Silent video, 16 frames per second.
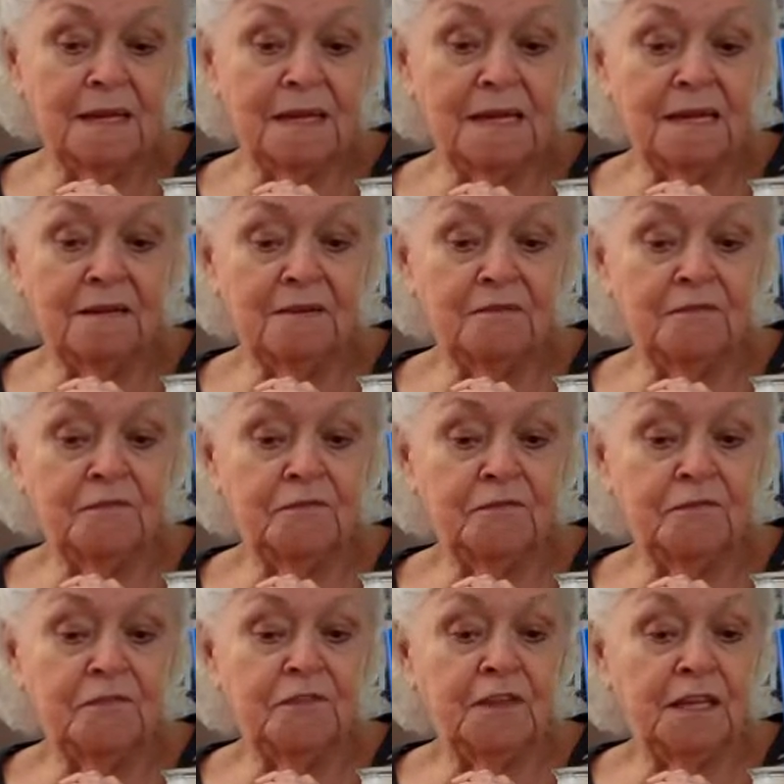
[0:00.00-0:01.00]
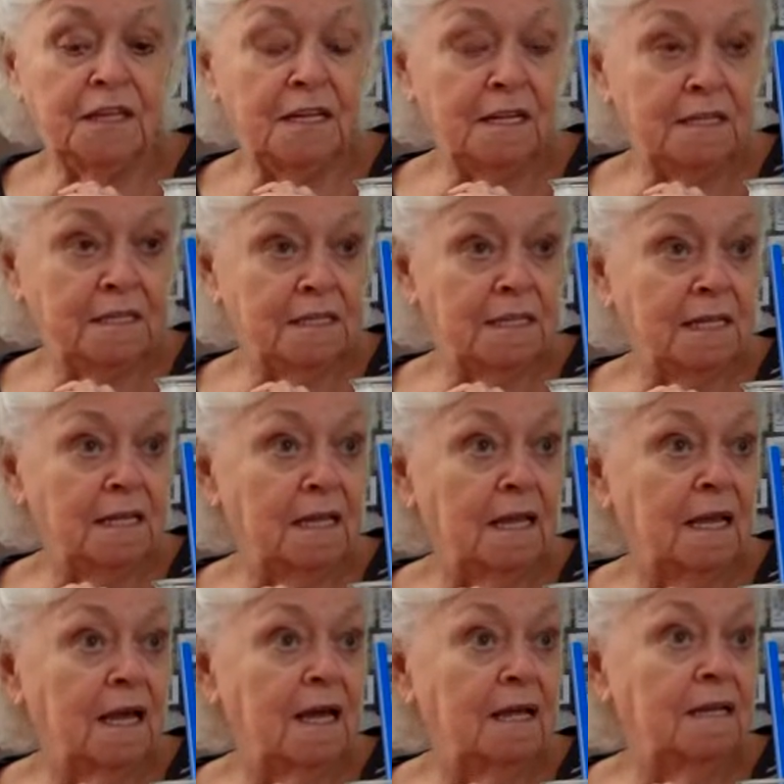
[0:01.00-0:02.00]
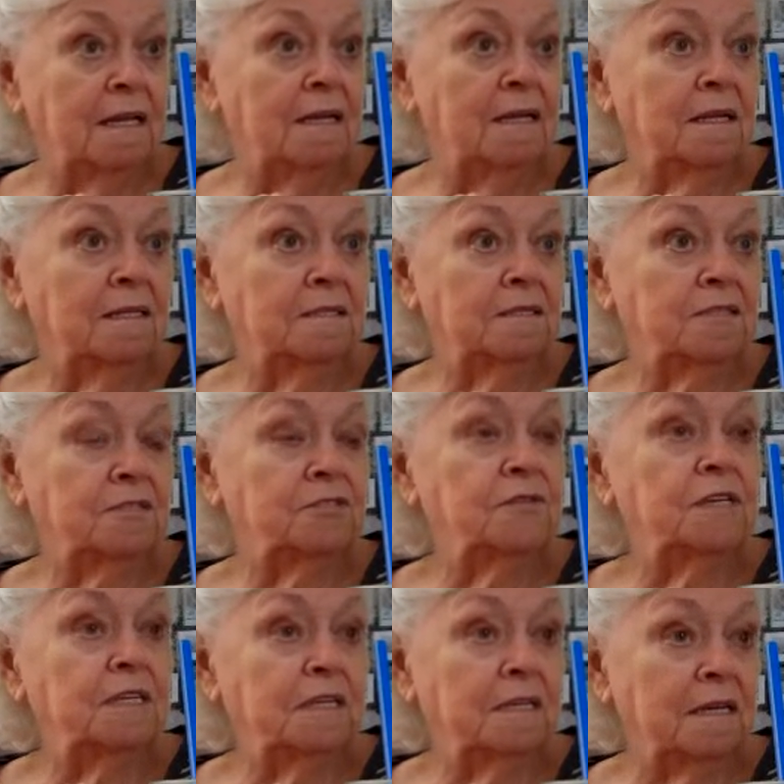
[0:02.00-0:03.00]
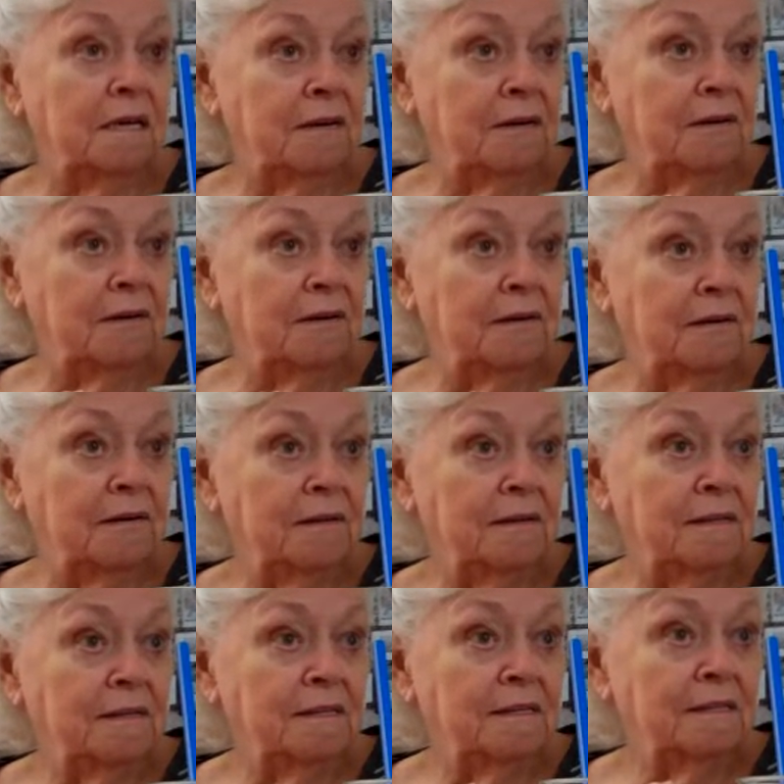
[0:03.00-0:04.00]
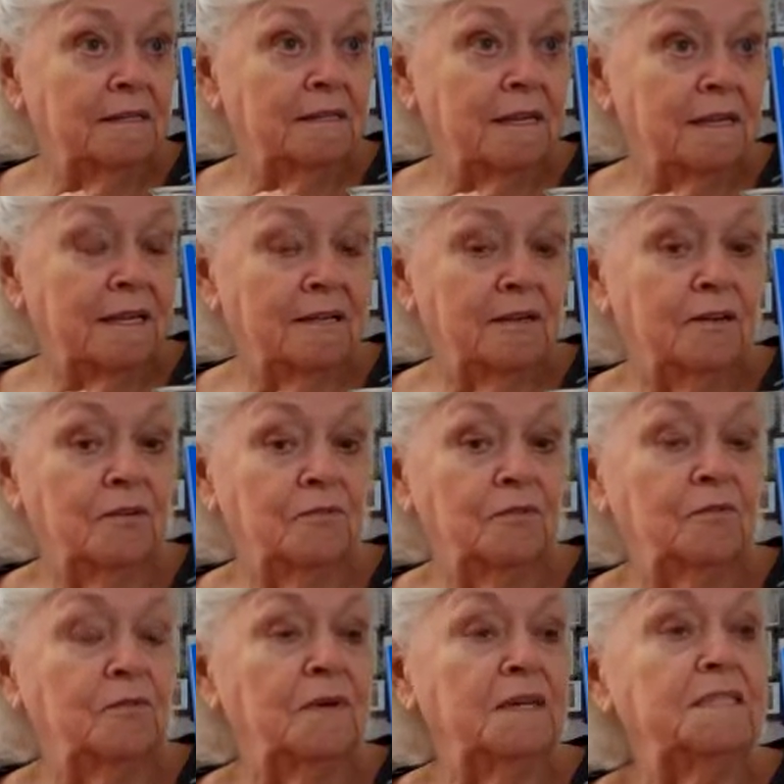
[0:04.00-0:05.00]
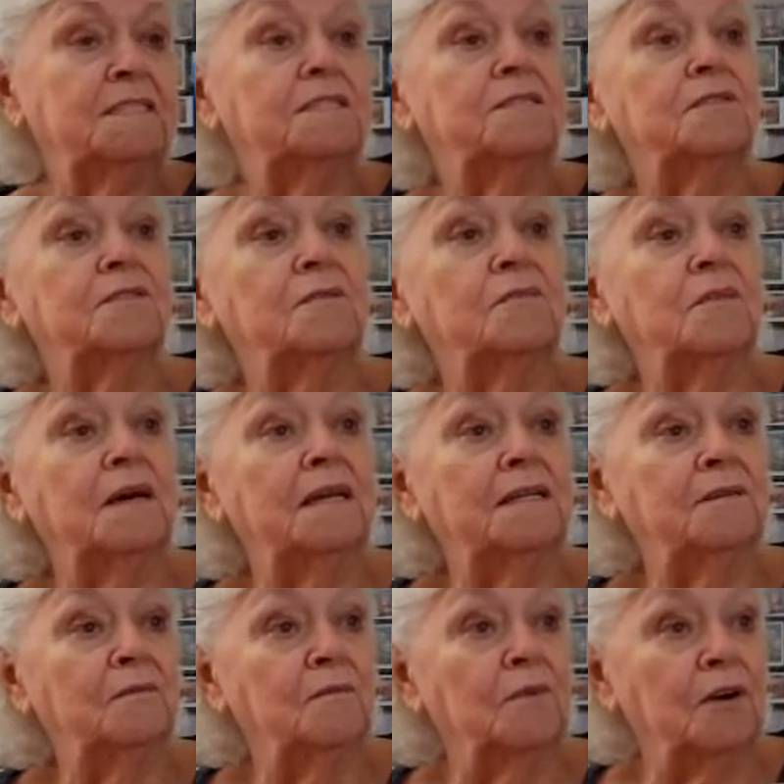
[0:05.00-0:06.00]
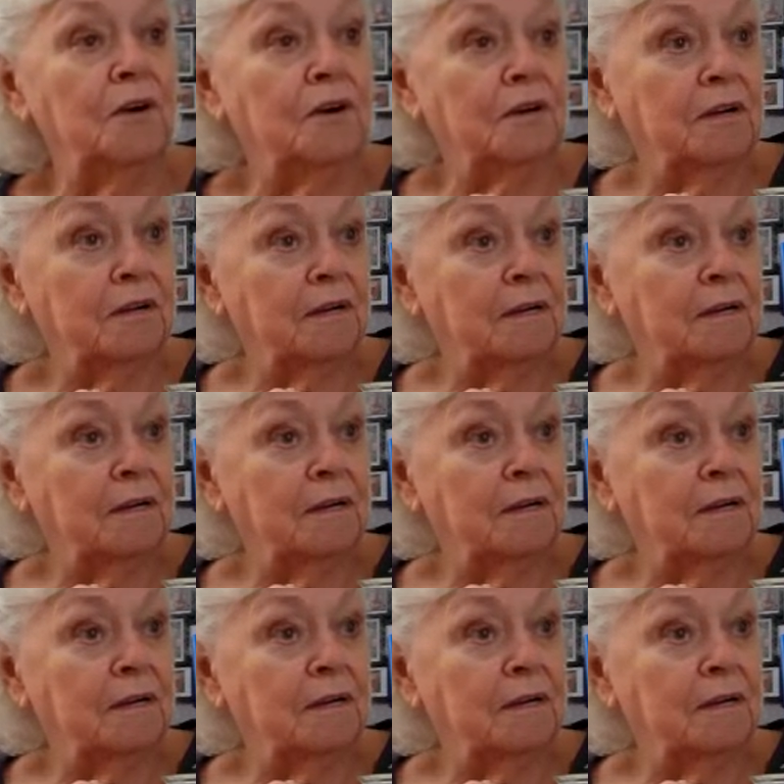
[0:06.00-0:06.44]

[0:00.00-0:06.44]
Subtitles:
and then he'd get on a streetcar and go the rest of the way to work.